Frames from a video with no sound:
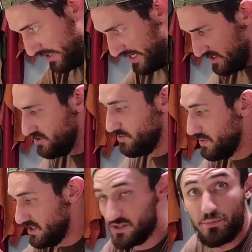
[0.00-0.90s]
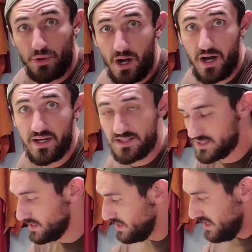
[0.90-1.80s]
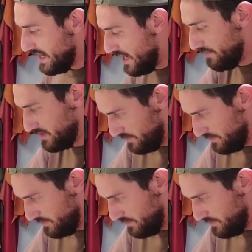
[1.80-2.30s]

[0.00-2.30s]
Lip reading: threads. You'd be surprised how